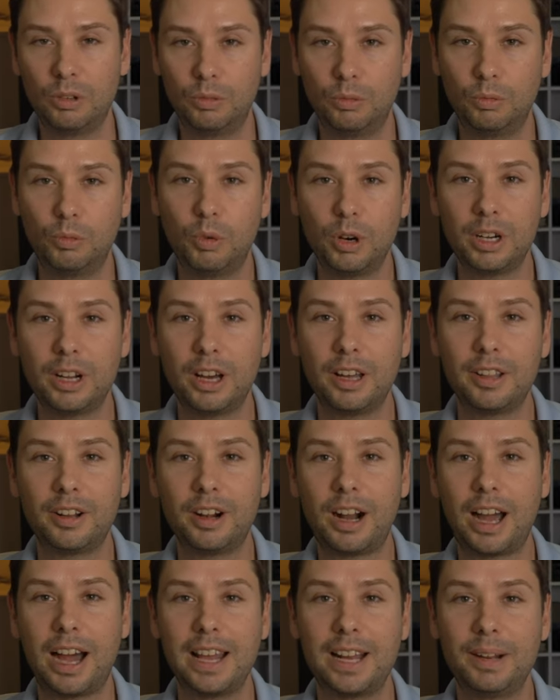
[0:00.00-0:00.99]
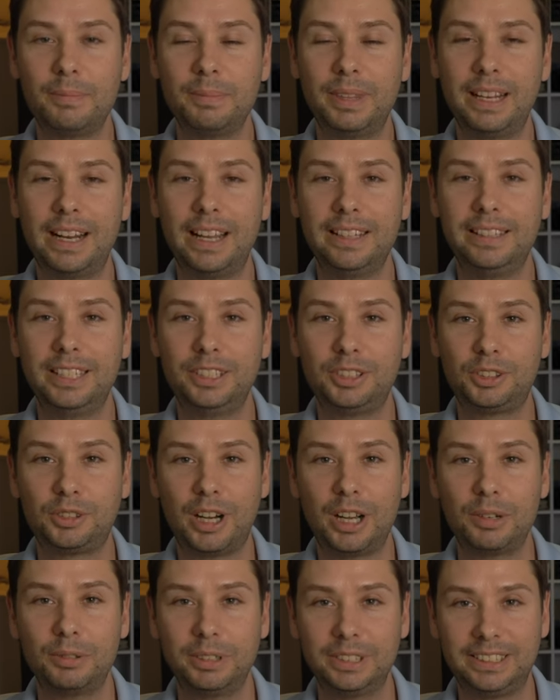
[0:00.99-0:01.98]
One other item that I did
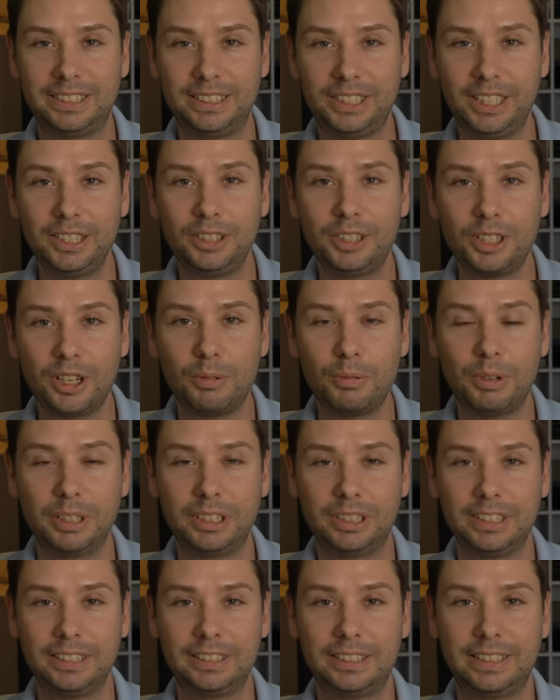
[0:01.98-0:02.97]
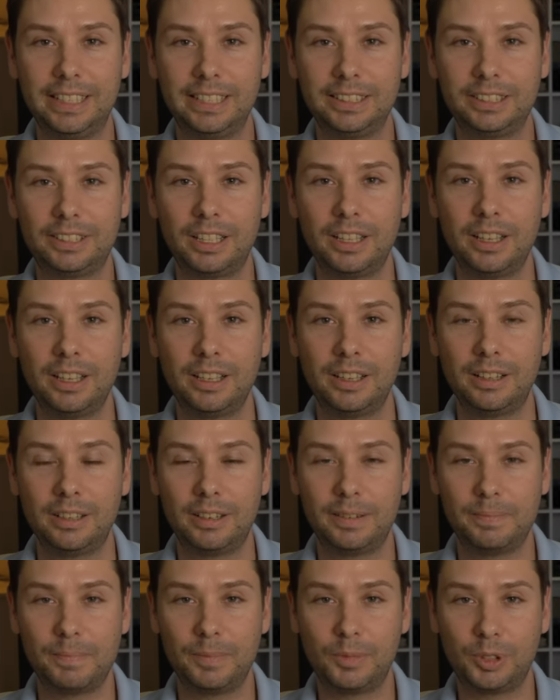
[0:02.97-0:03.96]
try was chicha, which is this
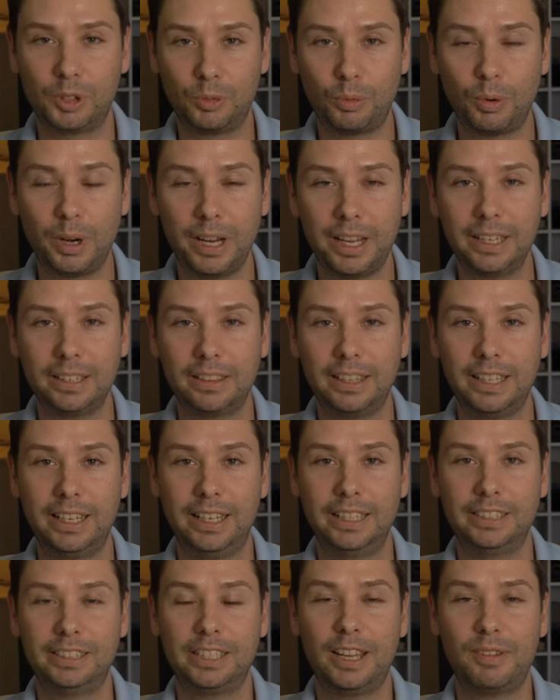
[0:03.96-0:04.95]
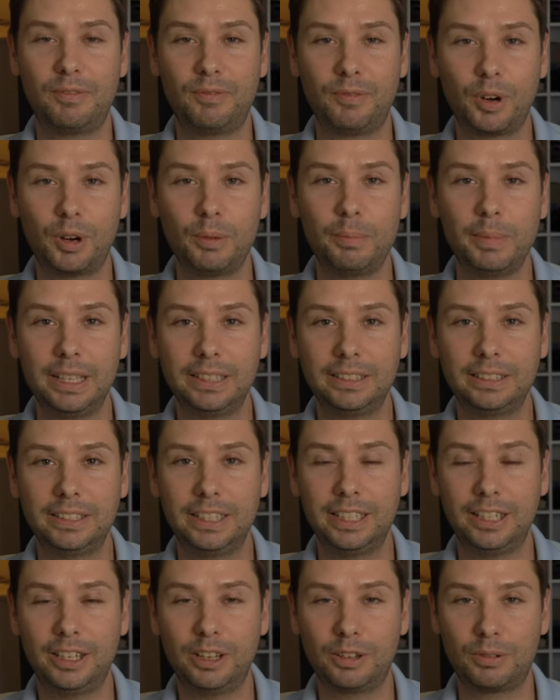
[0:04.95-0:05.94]
drink that is a
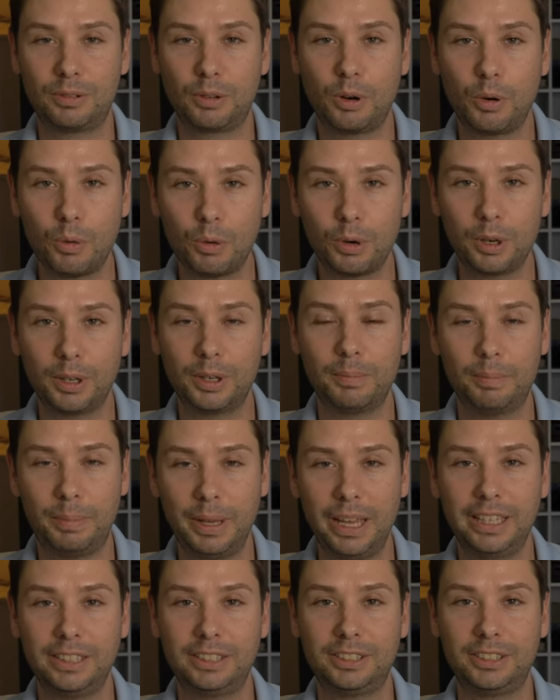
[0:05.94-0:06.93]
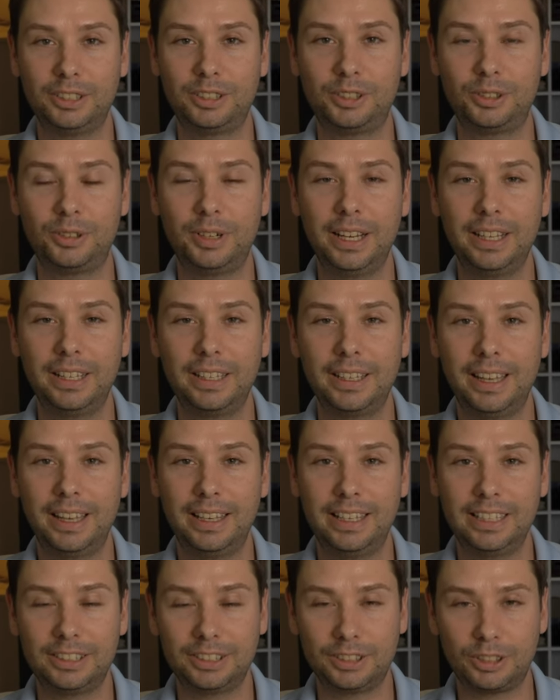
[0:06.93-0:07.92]
fermented corn-based drink,
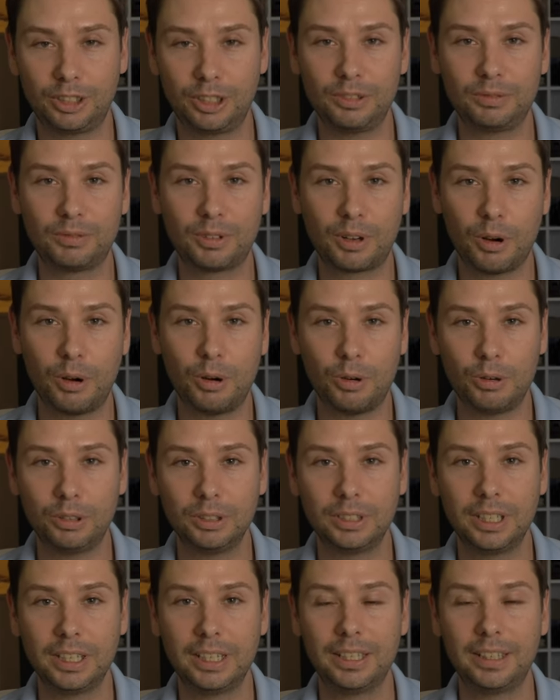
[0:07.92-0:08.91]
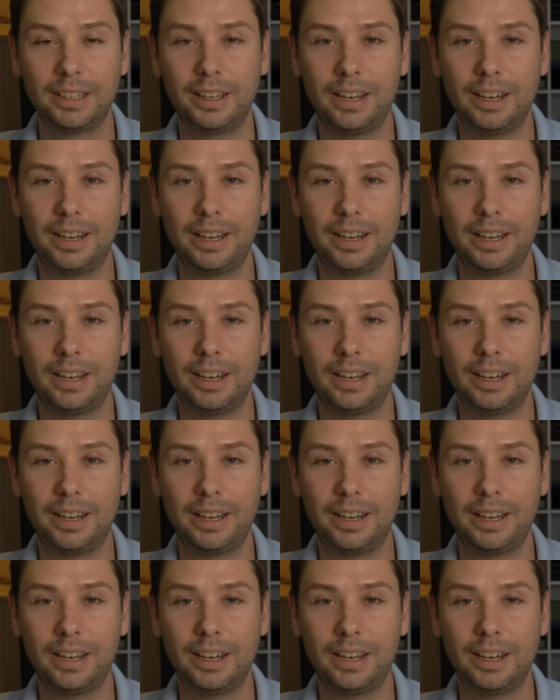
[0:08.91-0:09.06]
and it's served cold.